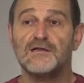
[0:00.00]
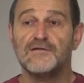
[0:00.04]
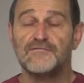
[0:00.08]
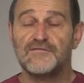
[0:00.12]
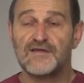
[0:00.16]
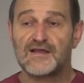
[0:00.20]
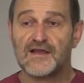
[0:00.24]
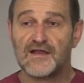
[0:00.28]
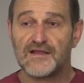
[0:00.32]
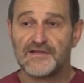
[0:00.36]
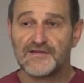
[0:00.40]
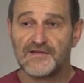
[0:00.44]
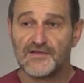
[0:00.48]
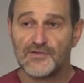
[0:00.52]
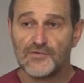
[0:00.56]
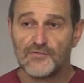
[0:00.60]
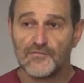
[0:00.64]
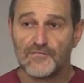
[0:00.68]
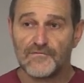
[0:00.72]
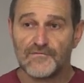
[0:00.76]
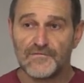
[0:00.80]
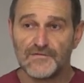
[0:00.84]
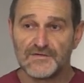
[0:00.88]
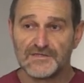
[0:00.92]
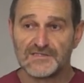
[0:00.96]
We continue
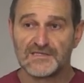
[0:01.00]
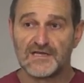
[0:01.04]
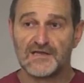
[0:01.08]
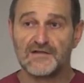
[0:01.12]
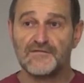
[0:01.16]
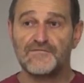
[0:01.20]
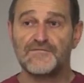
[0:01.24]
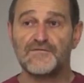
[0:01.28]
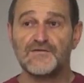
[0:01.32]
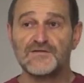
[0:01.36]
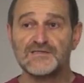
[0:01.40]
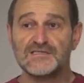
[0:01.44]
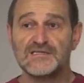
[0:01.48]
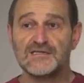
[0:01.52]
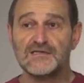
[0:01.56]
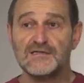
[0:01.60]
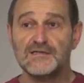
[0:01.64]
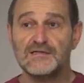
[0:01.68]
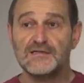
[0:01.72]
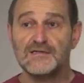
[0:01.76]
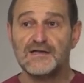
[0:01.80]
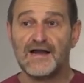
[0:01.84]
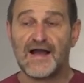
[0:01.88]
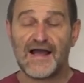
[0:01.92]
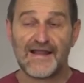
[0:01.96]
further and
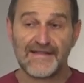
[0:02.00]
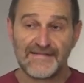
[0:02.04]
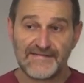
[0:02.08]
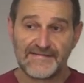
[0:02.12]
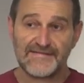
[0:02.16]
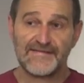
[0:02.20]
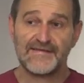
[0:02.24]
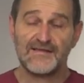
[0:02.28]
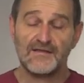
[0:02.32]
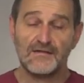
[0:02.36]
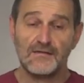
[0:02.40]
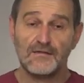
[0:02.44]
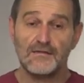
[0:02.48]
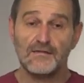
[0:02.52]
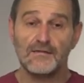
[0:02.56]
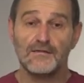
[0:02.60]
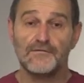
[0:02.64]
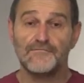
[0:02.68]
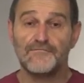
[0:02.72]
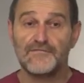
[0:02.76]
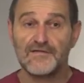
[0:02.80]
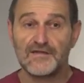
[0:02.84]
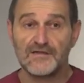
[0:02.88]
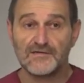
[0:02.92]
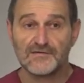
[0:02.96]
further until
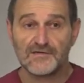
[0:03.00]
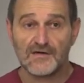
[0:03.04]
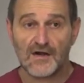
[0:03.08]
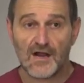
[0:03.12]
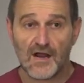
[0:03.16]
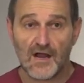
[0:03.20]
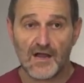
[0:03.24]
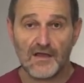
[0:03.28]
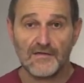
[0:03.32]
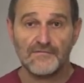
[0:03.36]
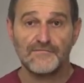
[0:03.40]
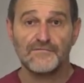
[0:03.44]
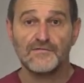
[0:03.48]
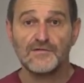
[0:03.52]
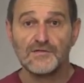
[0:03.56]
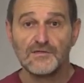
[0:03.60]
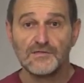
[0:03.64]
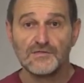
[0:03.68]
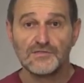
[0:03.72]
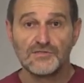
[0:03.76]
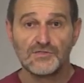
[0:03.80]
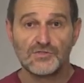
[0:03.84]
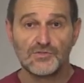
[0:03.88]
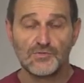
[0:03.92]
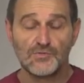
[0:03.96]
we arrive
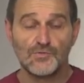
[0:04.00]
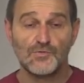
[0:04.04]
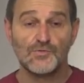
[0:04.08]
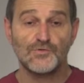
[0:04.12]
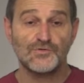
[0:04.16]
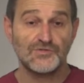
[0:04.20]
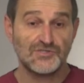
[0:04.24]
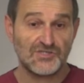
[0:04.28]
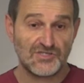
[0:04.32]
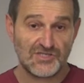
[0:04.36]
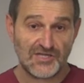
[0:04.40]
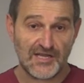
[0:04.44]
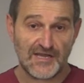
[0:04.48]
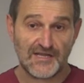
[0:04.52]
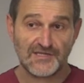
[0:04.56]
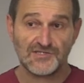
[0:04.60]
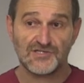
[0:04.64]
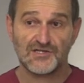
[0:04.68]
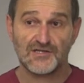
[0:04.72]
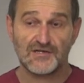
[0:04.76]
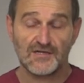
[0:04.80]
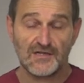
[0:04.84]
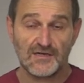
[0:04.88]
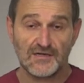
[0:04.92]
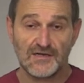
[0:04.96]
to
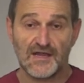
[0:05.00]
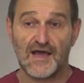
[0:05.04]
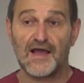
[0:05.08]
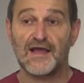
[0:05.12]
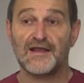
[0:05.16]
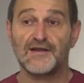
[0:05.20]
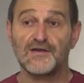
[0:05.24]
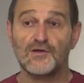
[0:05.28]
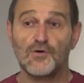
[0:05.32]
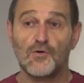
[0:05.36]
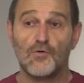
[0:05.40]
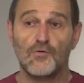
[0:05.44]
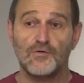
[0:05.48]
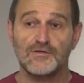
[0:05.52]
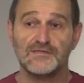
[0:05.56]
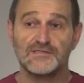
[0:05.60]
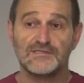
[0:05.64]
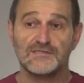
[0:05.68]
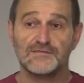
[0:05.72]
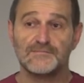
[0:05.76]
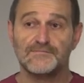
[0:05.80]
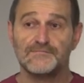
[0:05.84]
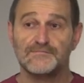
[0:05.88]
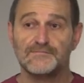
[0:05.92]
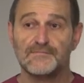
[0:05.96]
changing 9
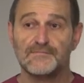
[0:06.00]
coins.